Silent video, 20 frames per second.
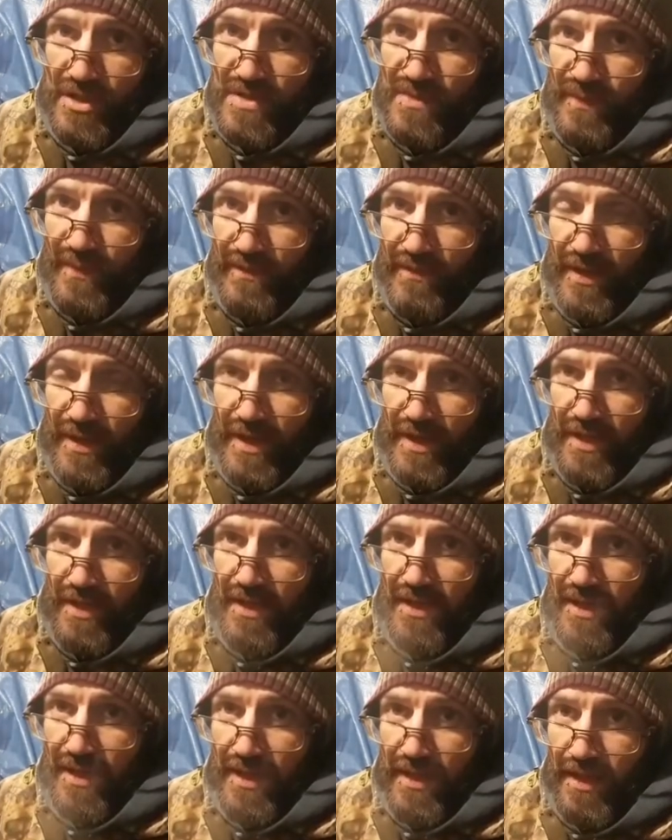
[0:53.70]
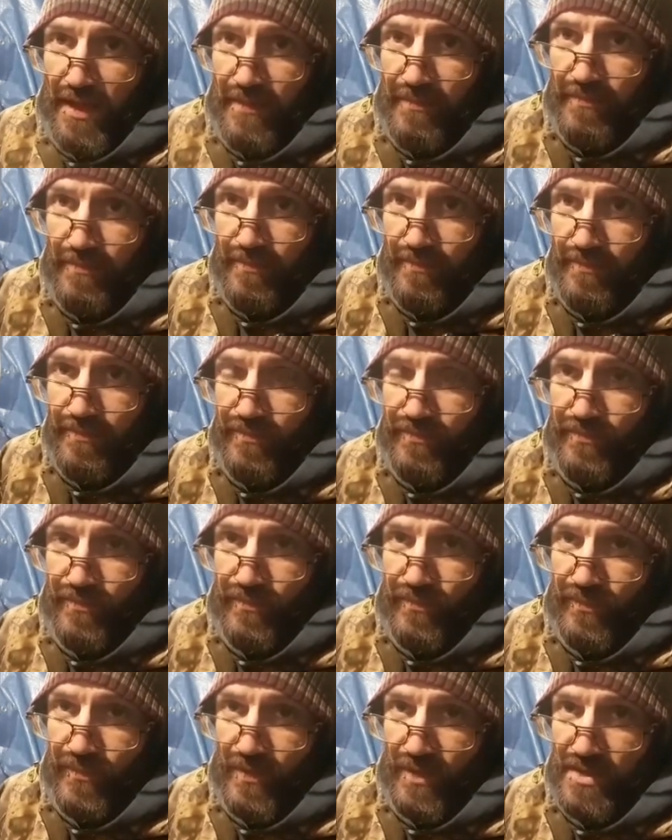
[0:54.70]
white spirit. I
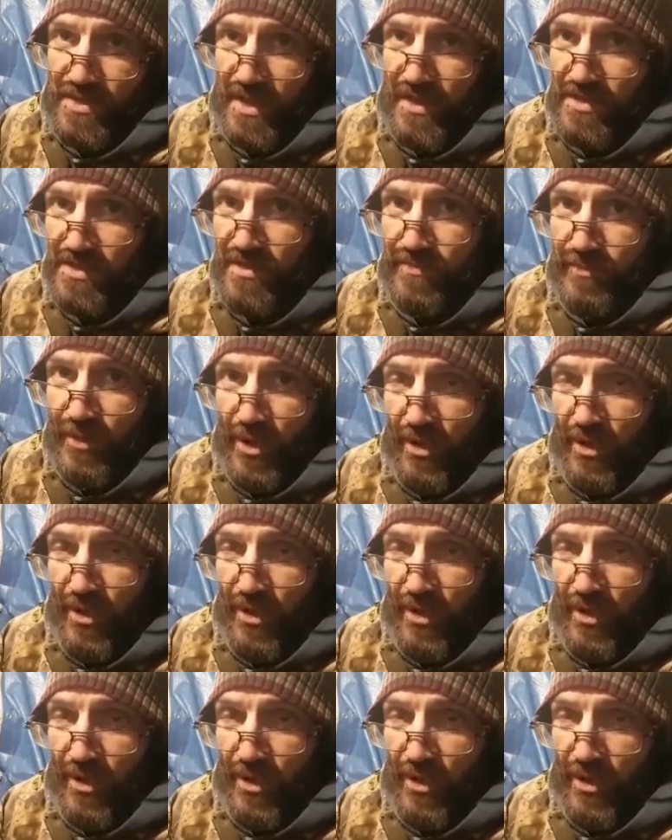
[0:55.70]
tend to